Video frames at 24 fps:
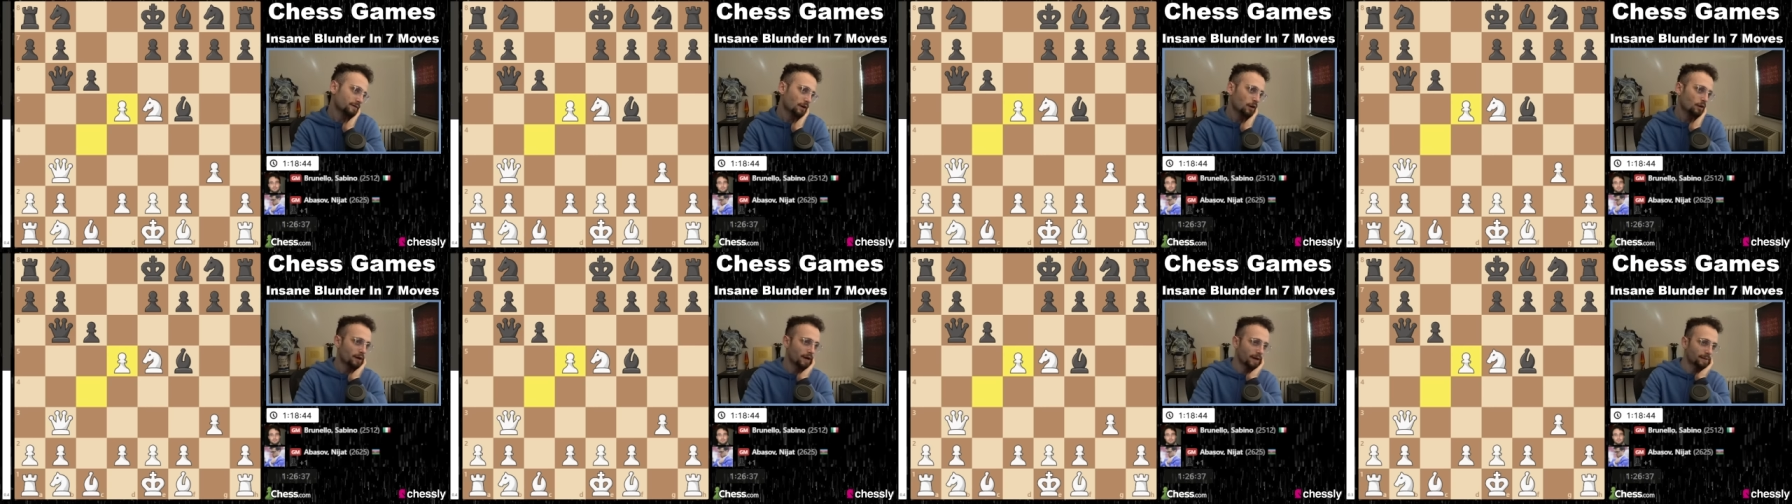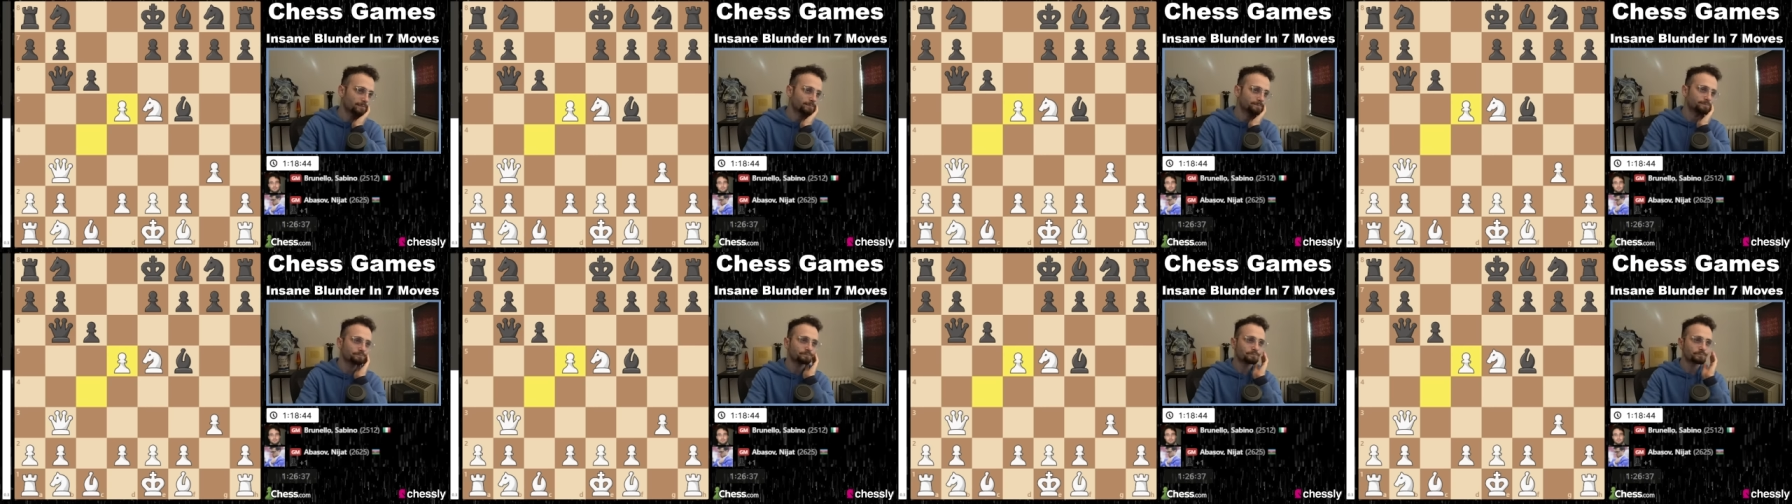
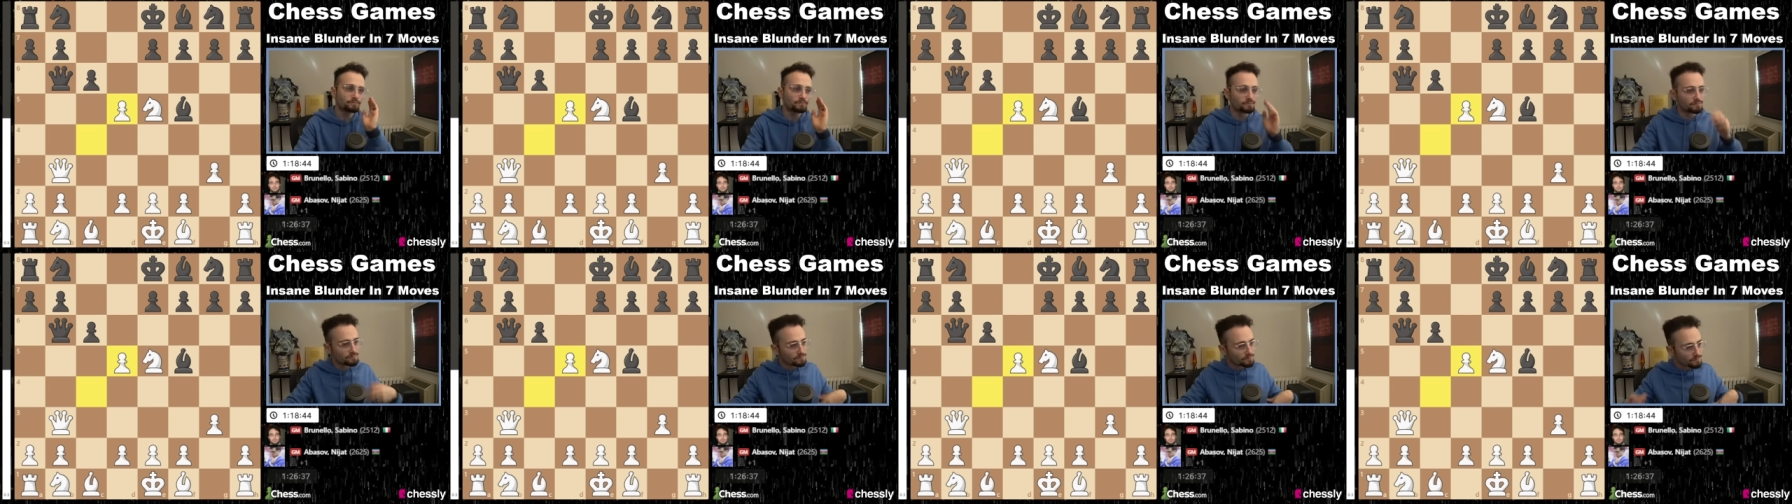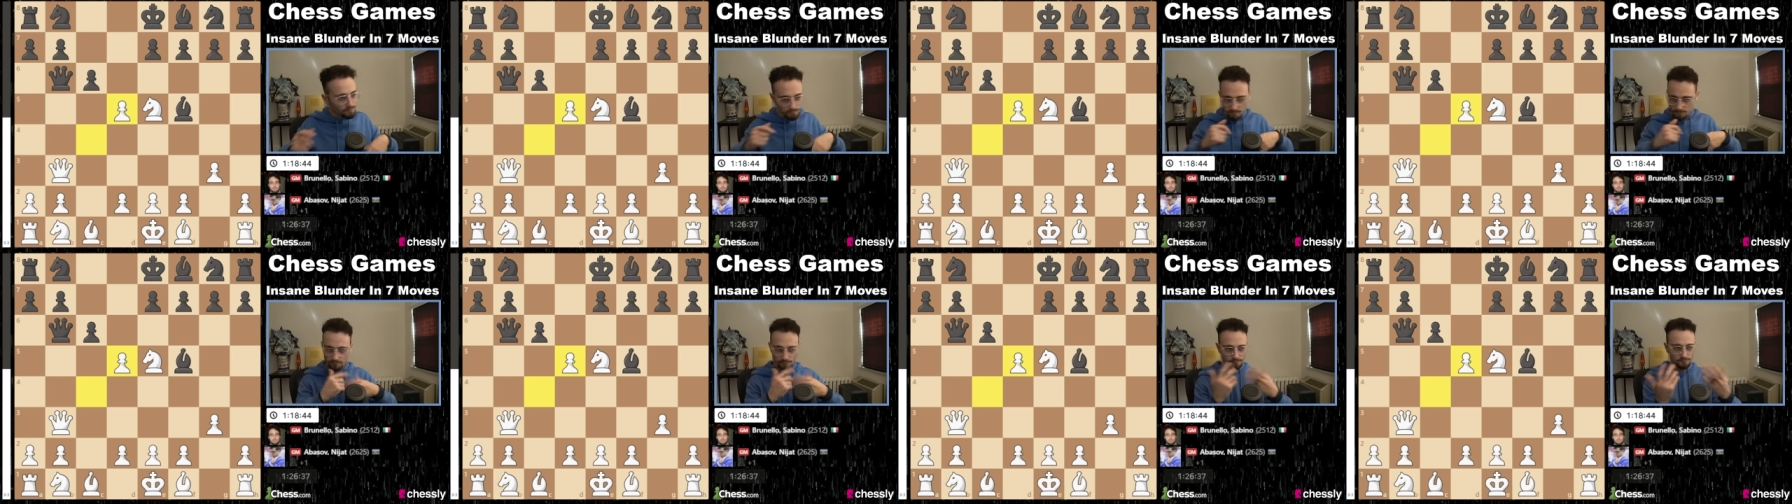Okay,
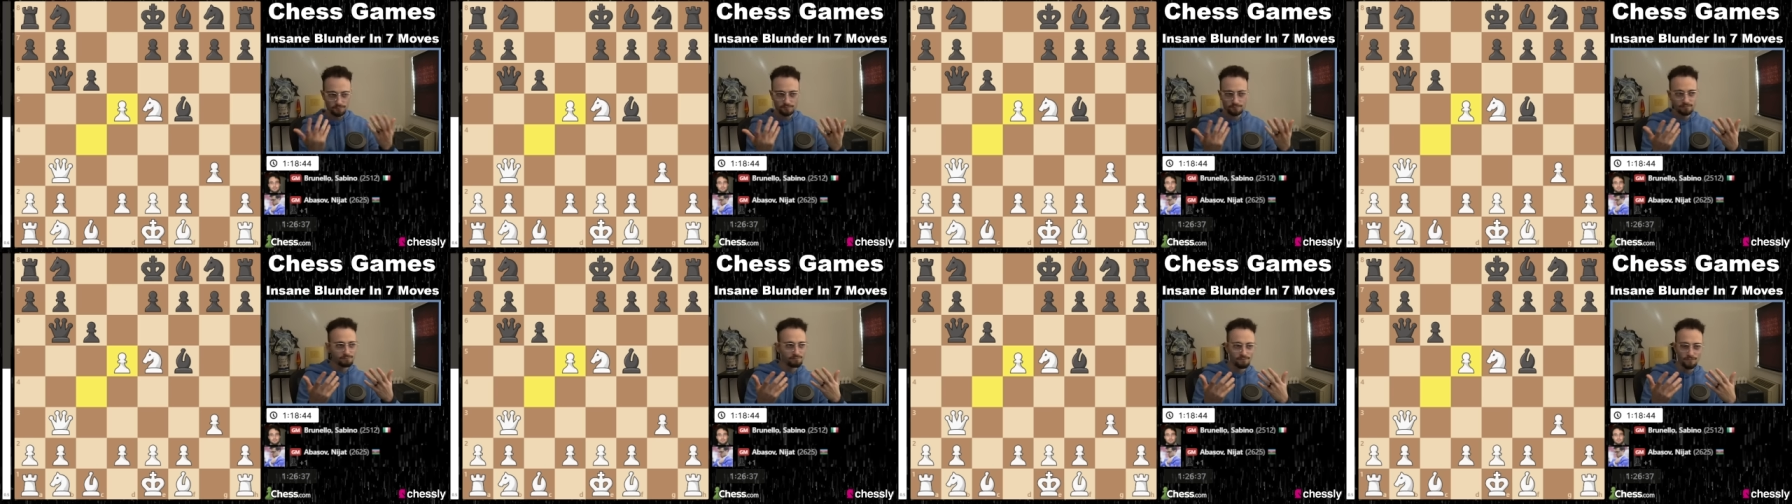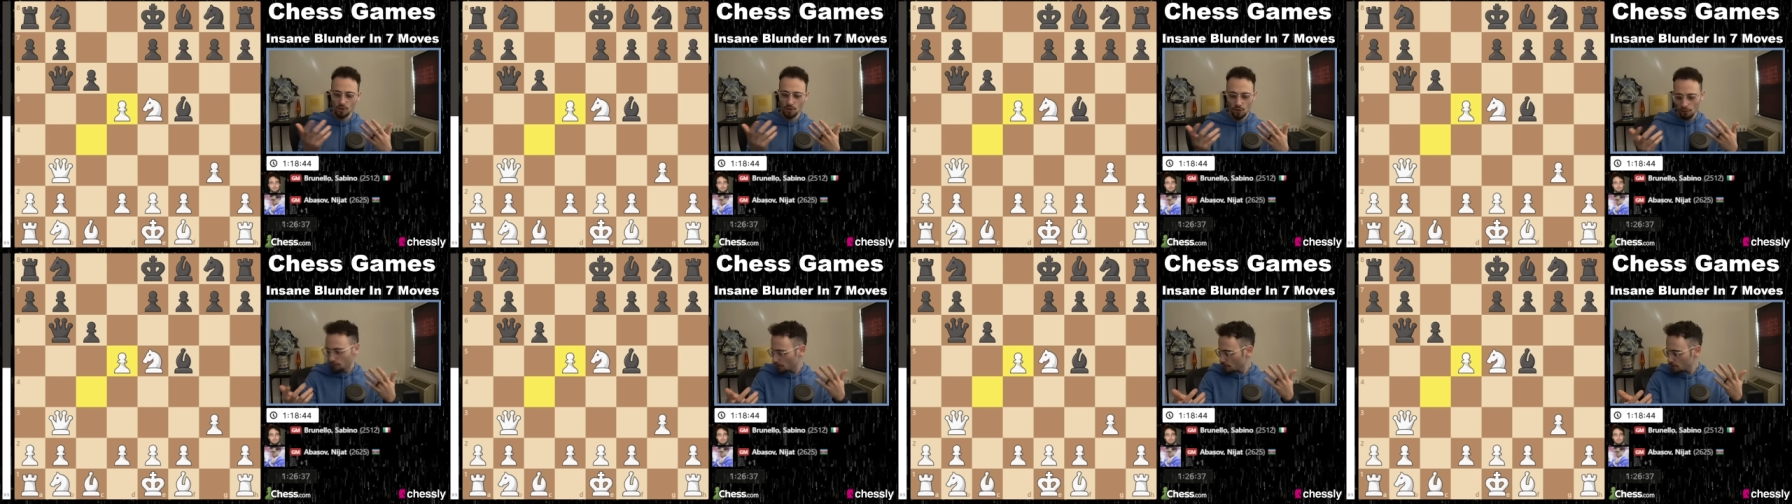
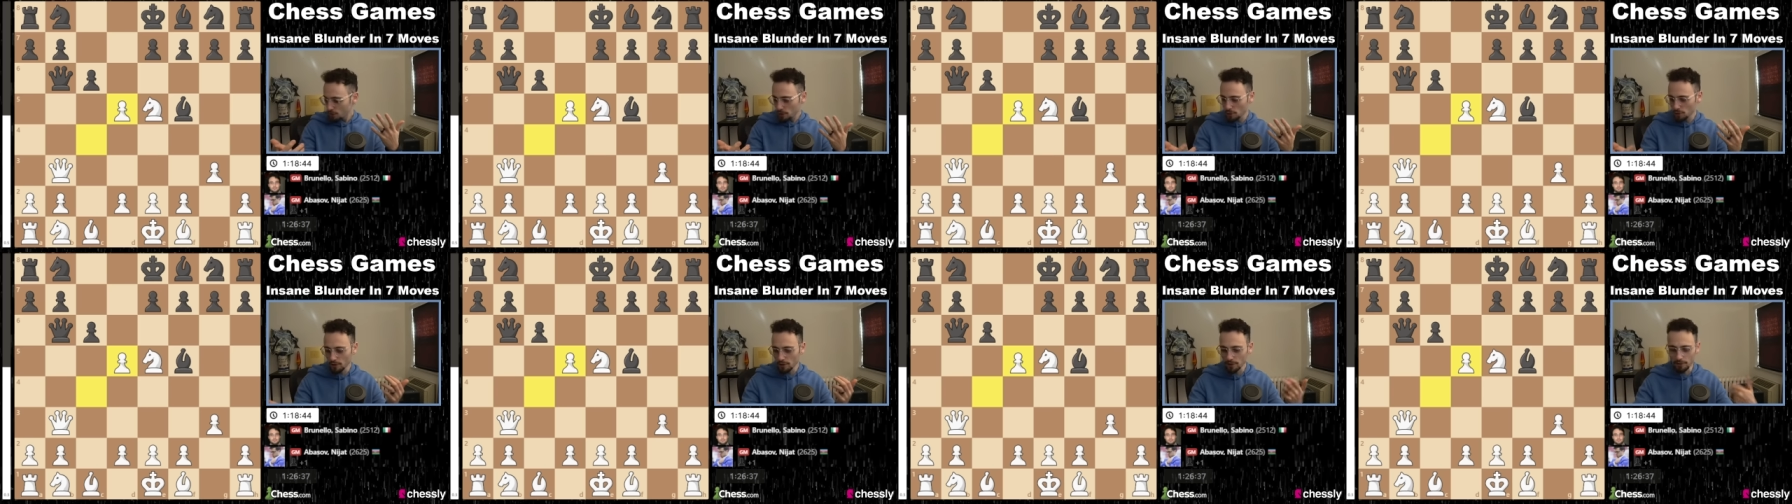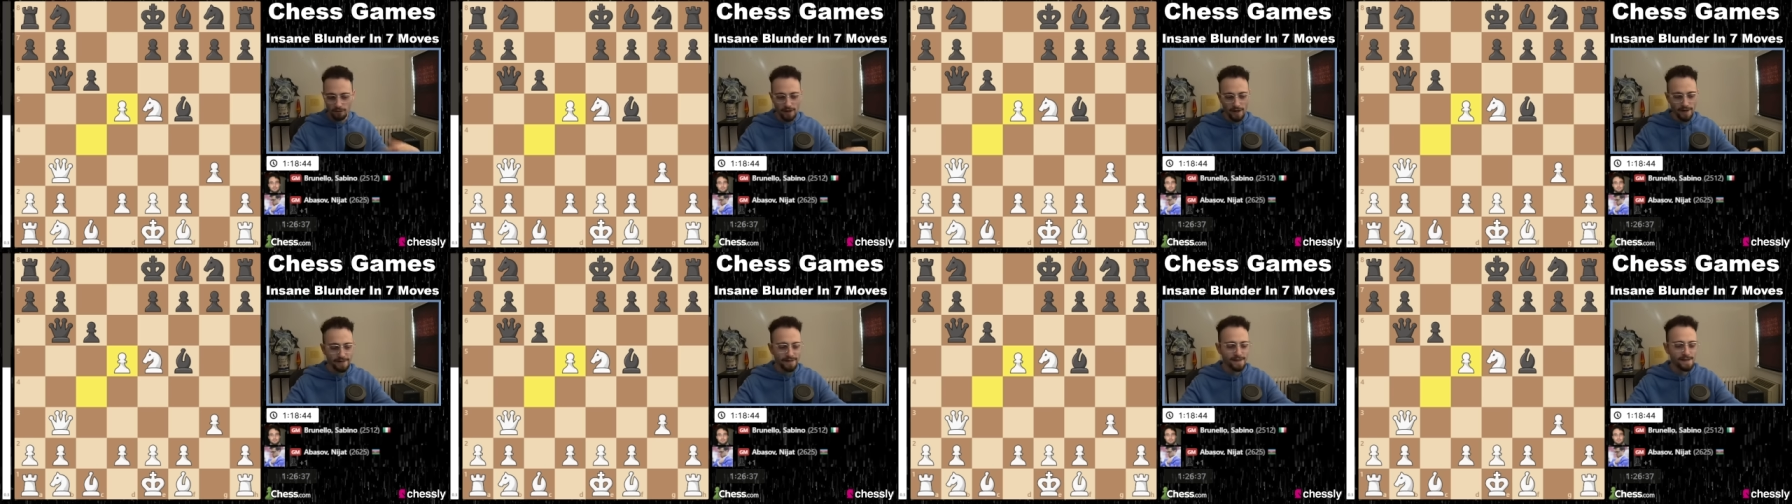so far so good,
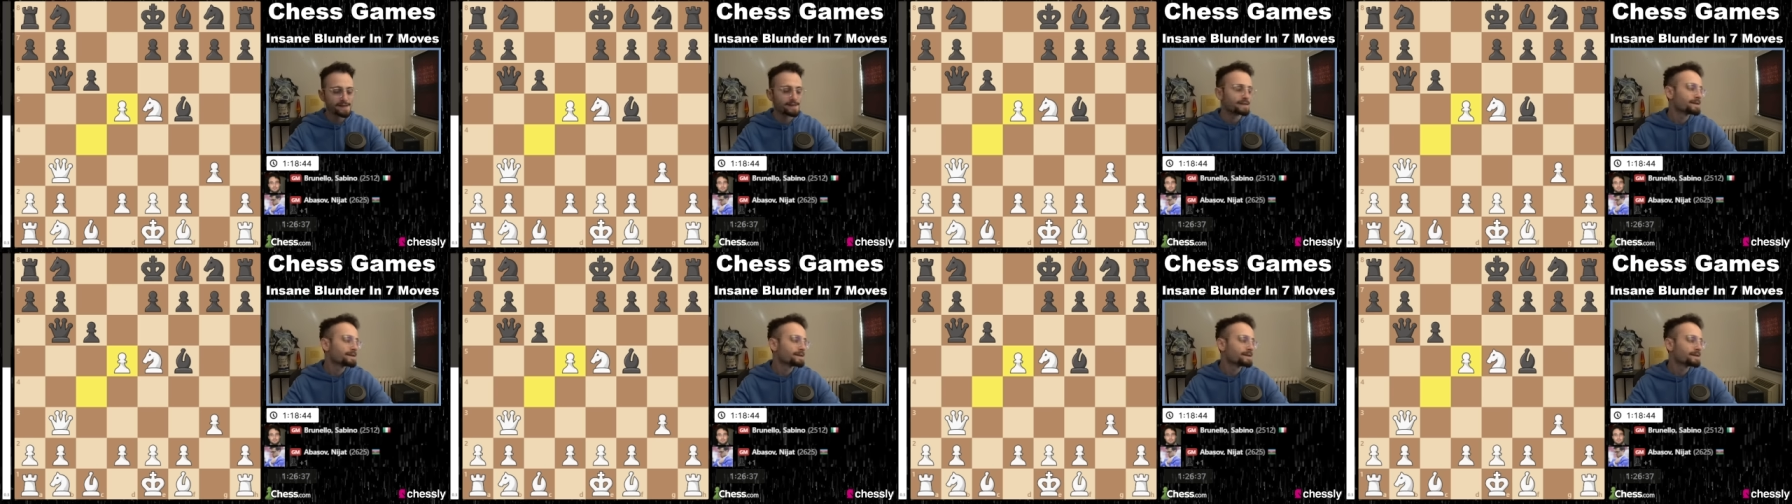right?